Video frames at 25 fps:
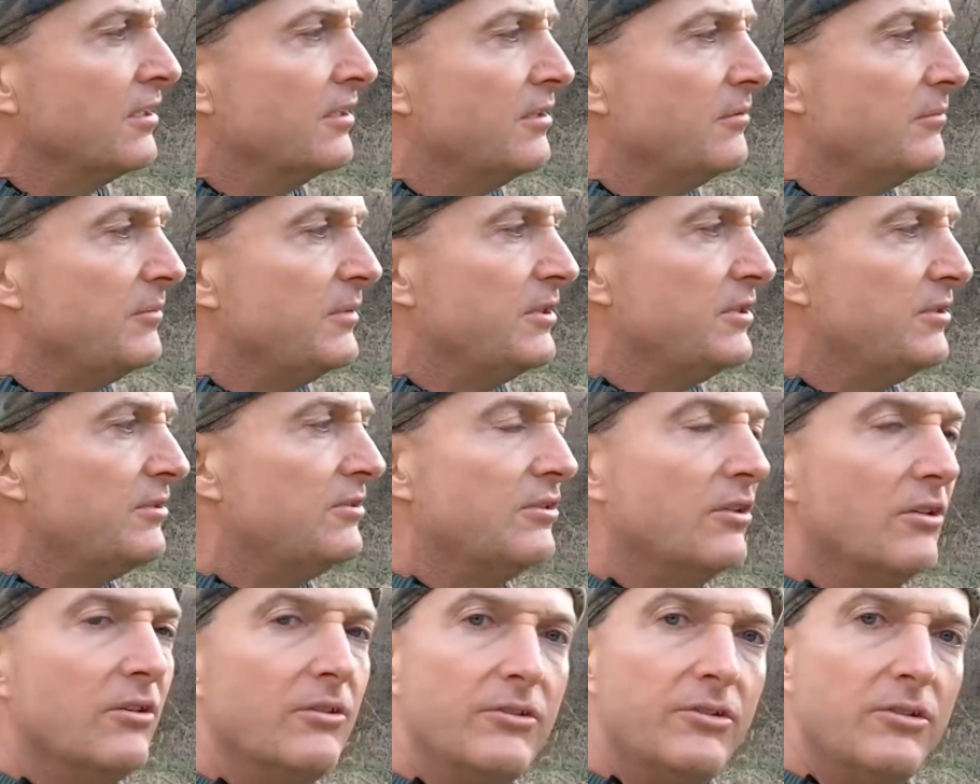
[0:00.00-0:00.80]
Let me
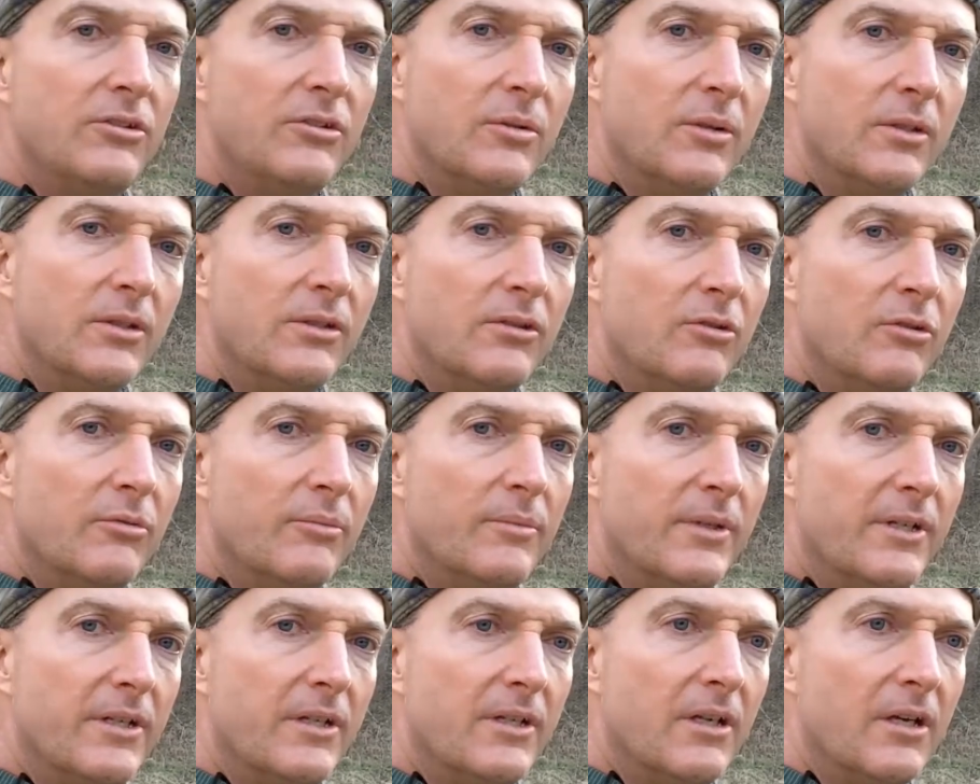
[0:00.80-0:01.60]
show you a little
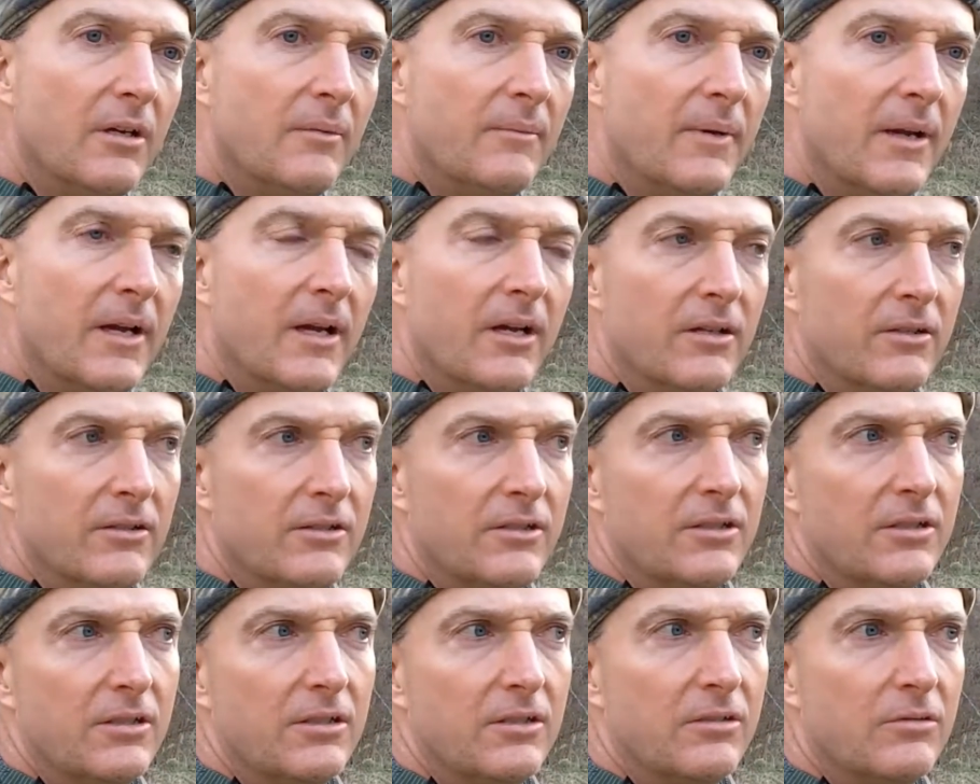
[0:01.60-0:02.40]
bit about
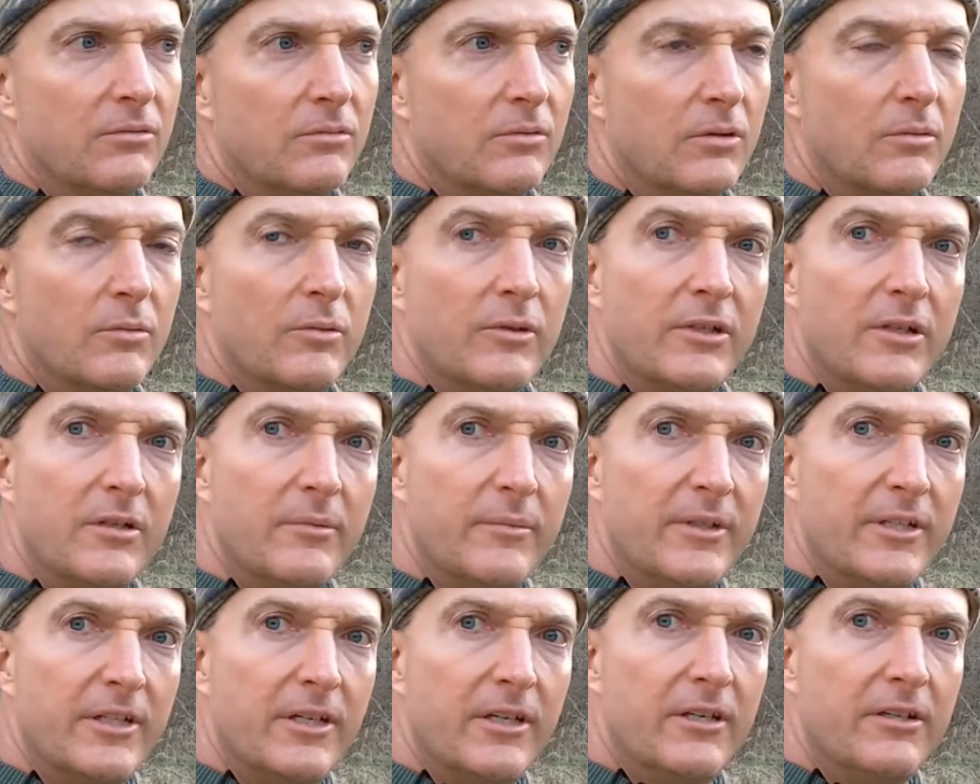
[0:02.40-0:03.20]
where we're going to
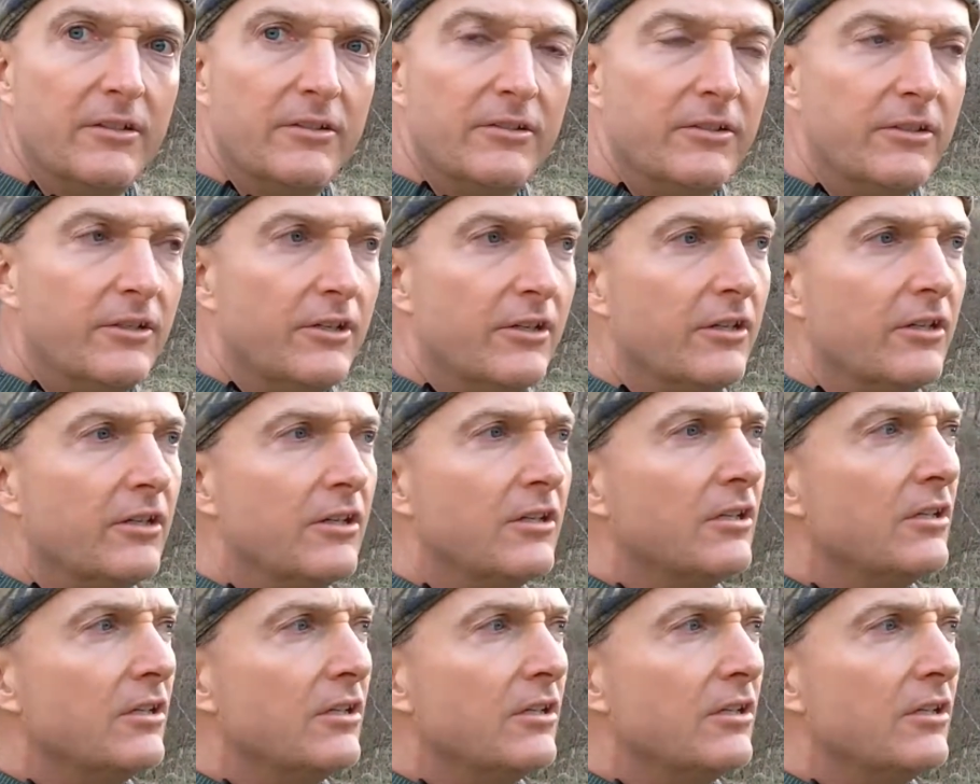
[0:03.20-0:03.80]
be hunting here.